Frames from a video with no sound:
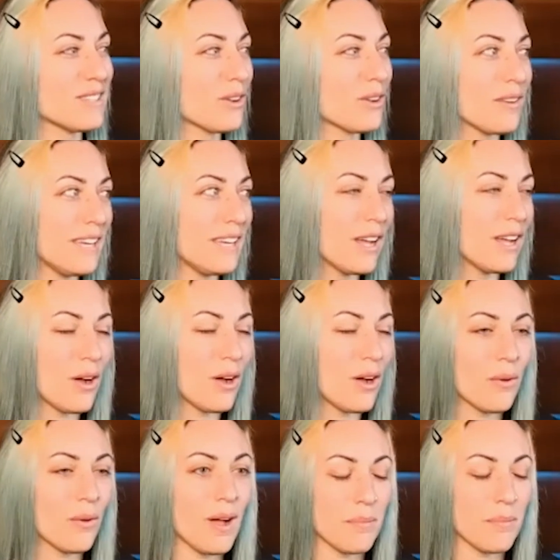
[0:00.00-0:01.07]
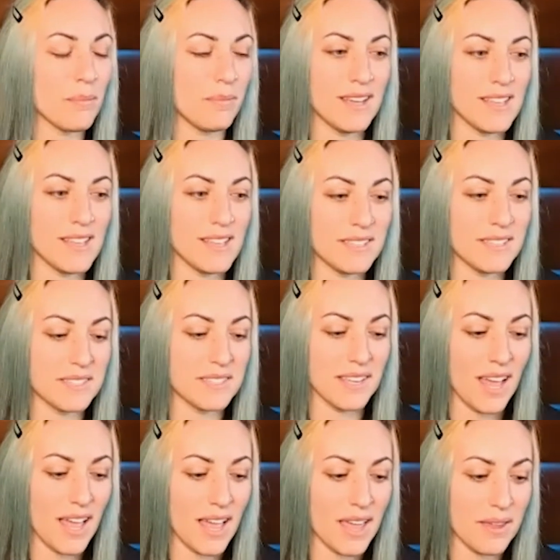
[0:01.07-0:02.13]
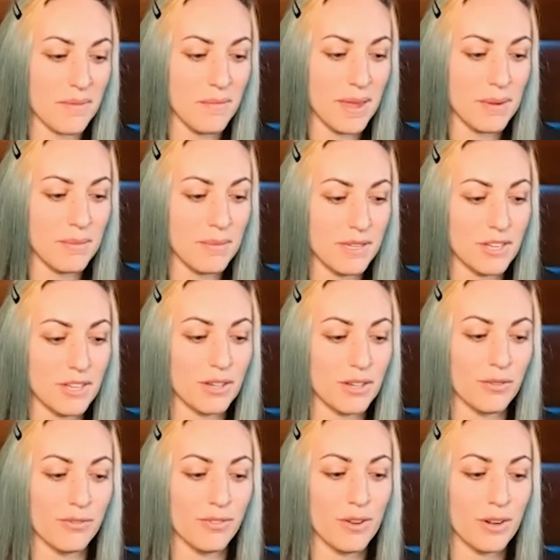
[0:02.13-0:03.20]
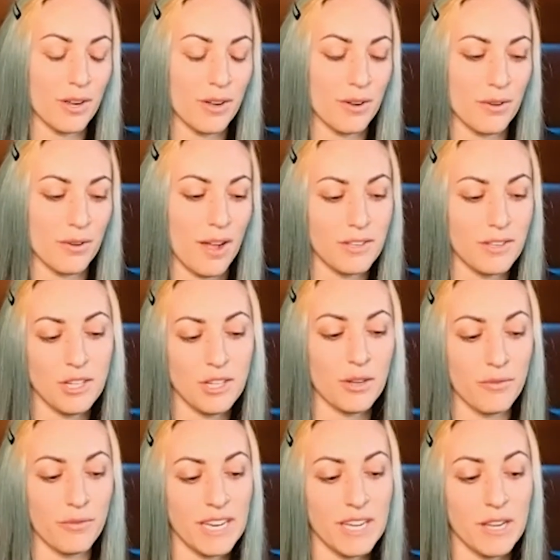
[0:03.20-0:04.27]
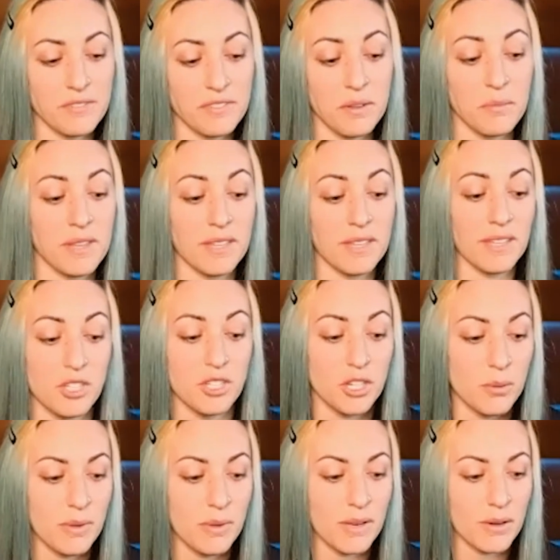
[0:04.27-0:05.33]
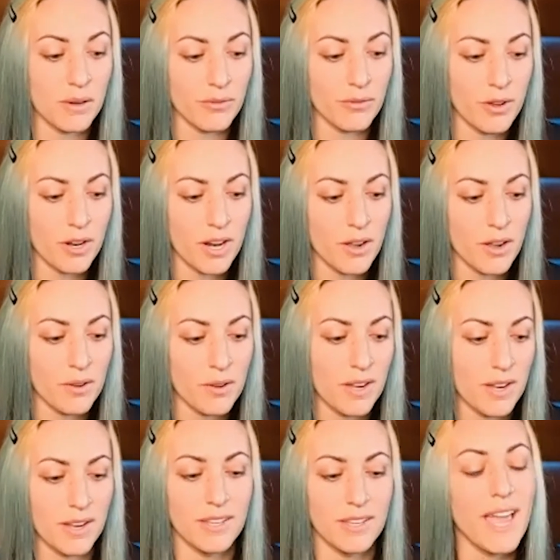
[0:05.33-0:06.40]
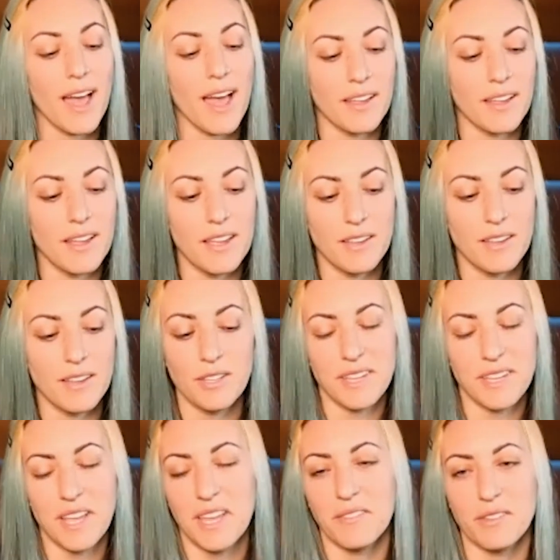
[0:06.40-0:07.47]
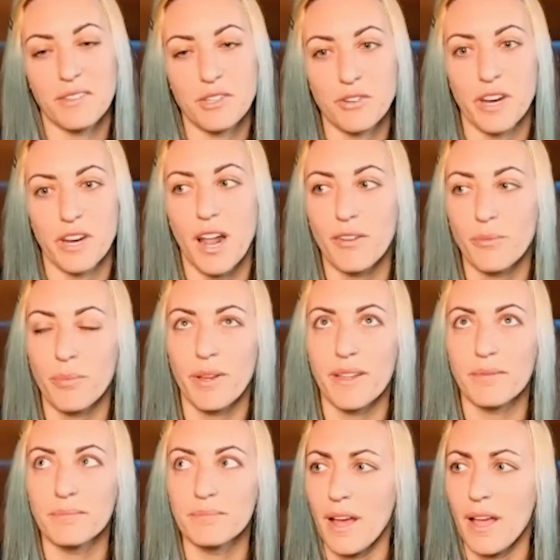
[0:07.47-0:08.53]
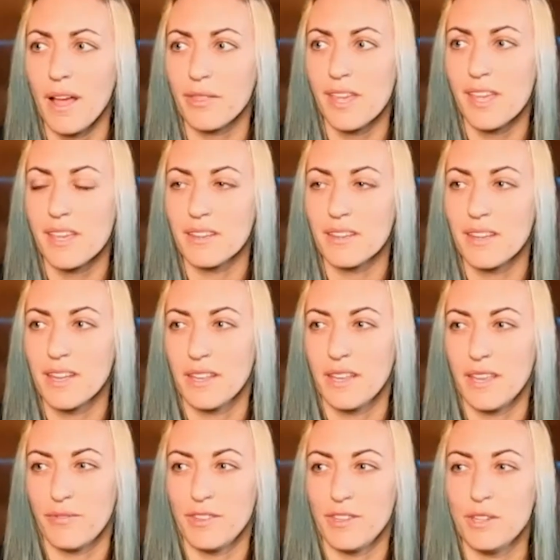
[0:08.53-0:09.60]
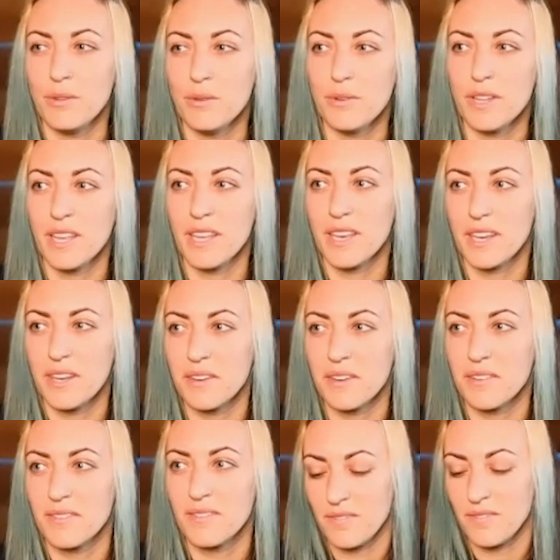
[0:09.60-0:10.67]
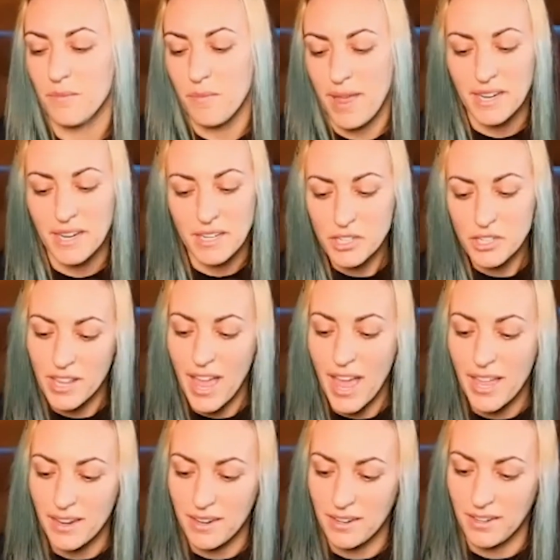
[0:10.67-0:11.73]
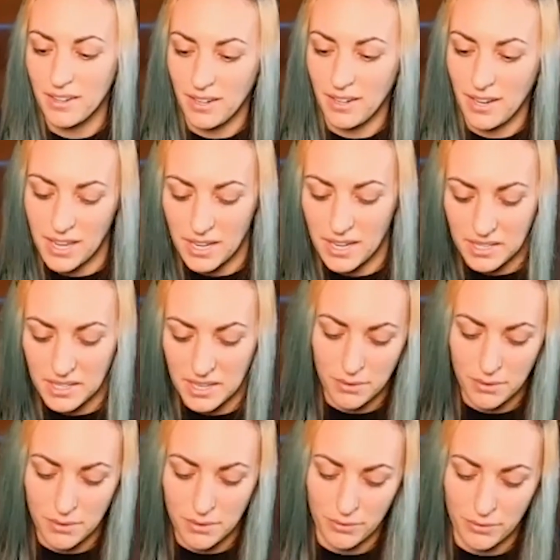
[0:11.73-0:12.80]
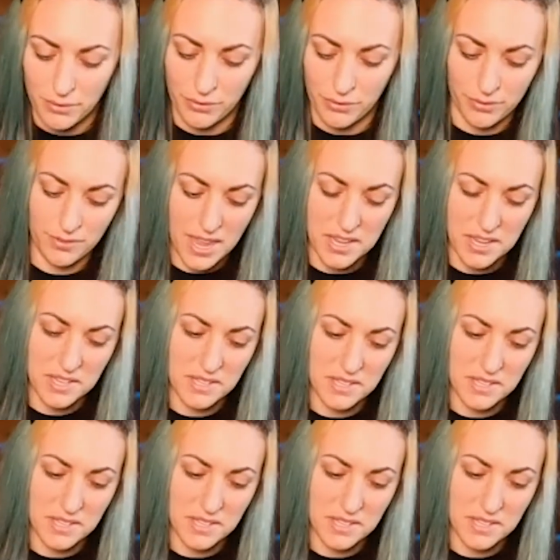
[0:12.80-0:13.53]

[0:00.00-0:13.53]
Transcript: the quality go up because I maybe took a video of something that should have been a photo? Yeah. So it's kind of a trade-off, but I think if you can manage that and give a